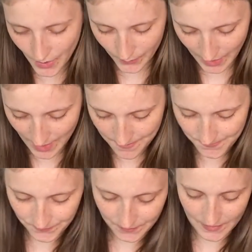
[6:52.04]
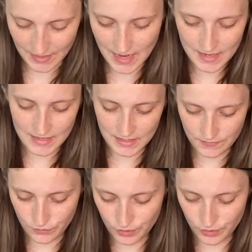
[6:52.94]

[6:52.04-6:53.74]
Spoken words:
Okay, that is for